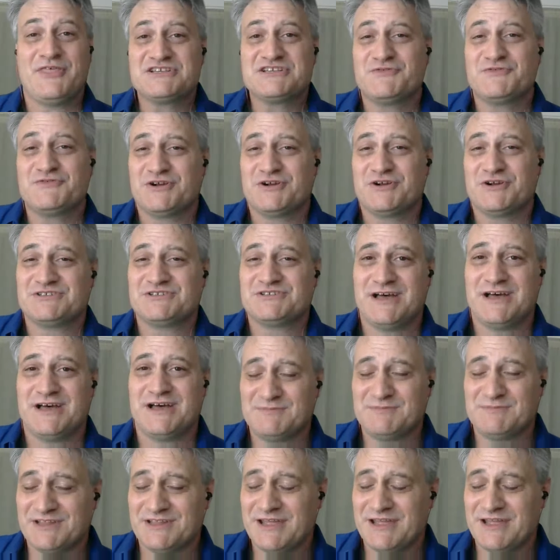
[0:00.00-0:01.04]
for your
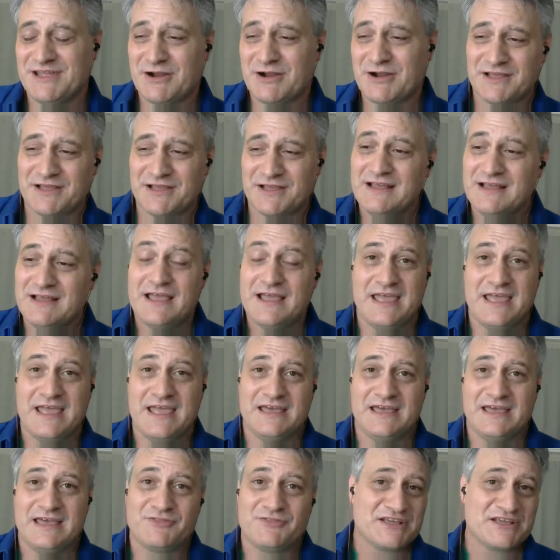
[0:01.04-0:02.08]
time today, Erik.
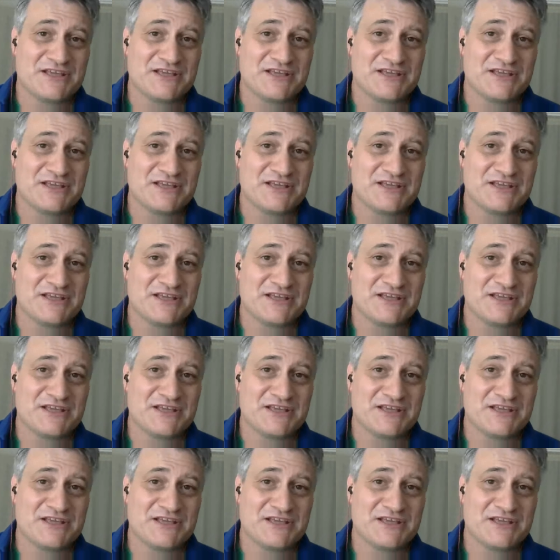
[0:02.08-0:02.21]
And thanks